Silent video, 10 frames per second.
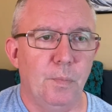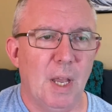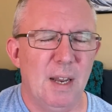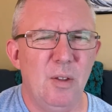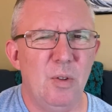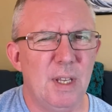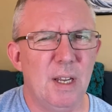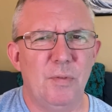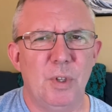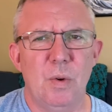Another thing
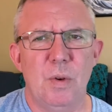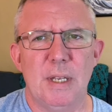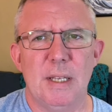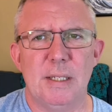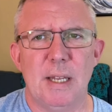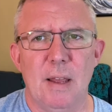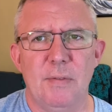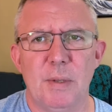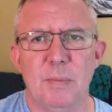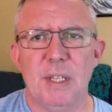I've learned is to
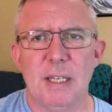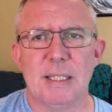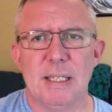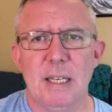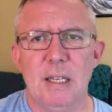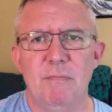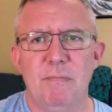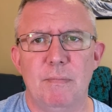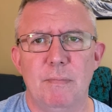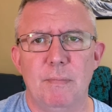have some thick
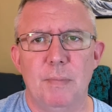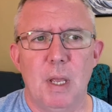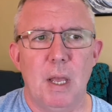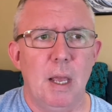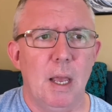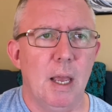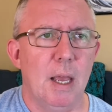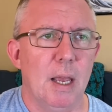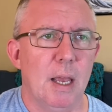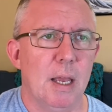skin,
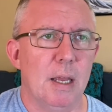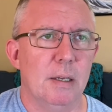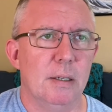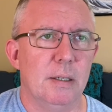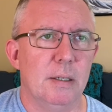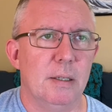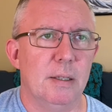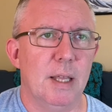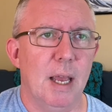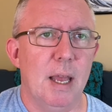and
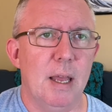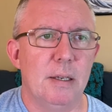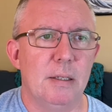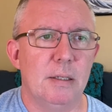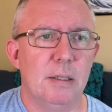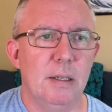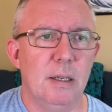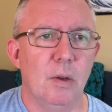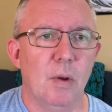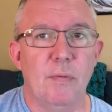that,
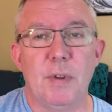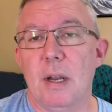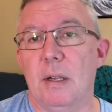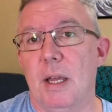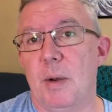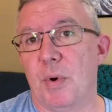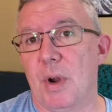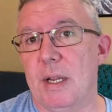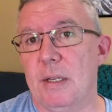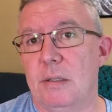I've gotten a lot of
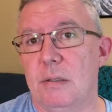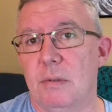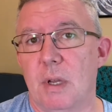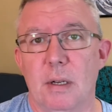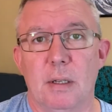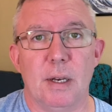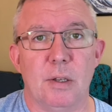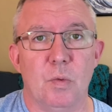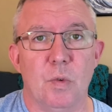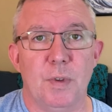praise, gotten a of
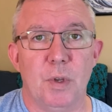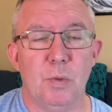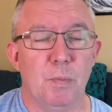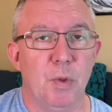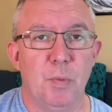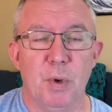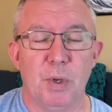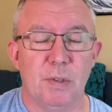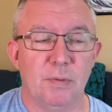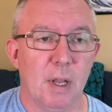good reviews. Both
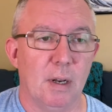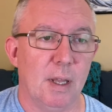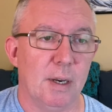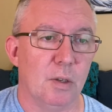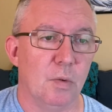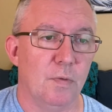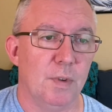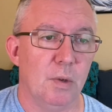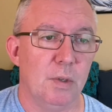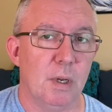books have gotten a lot of good
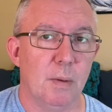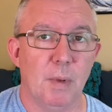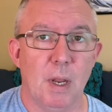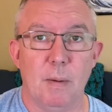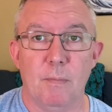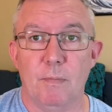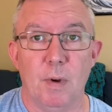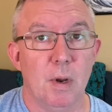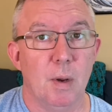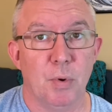reviews, and I'm
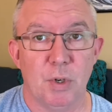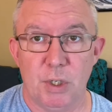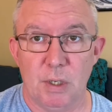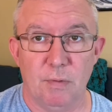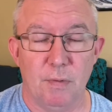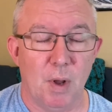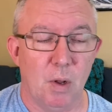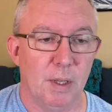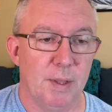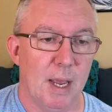very appreciative of
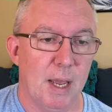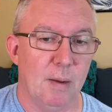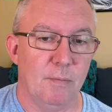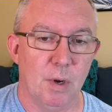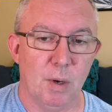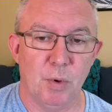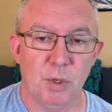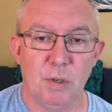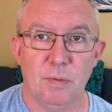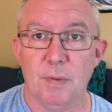all of that. I'm very
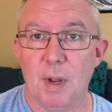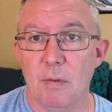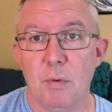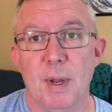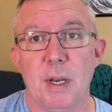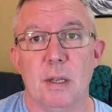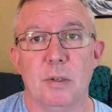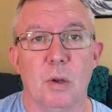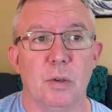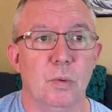appreciative of everybody I
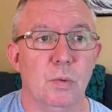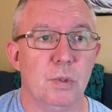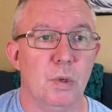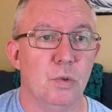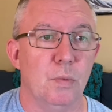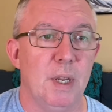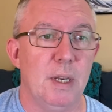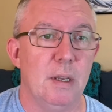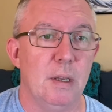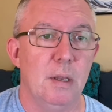talk to on social
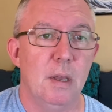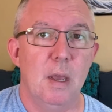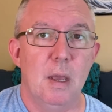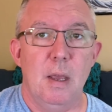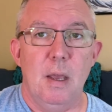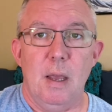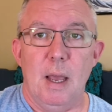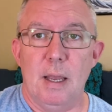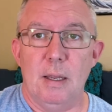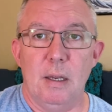media,
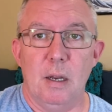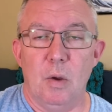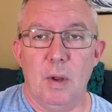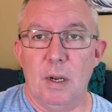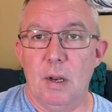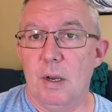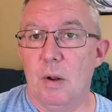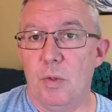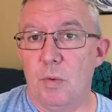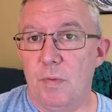and and
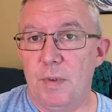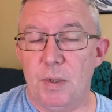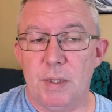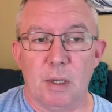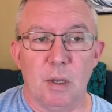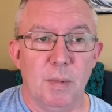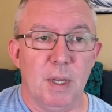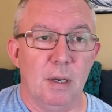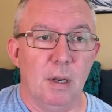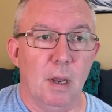all the reviews that come
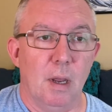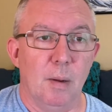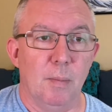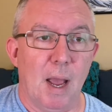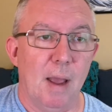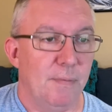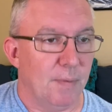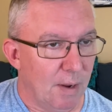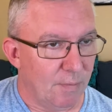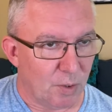in.
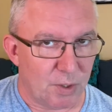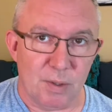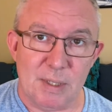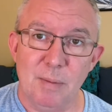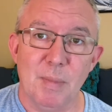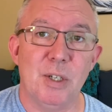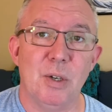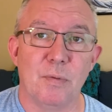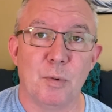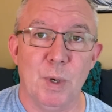I've also seen my
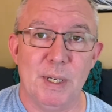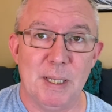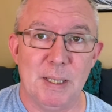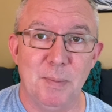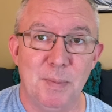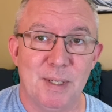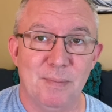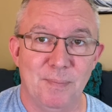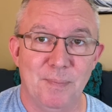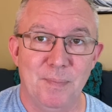share of
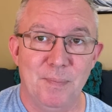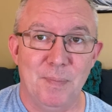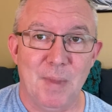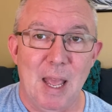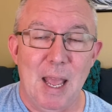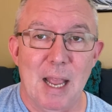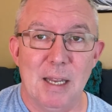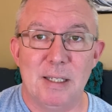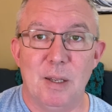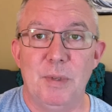criticisms,
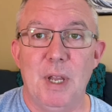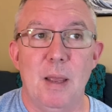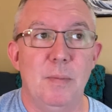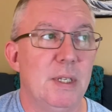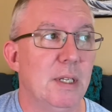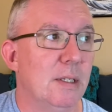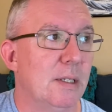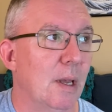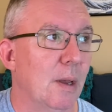and sometimes it's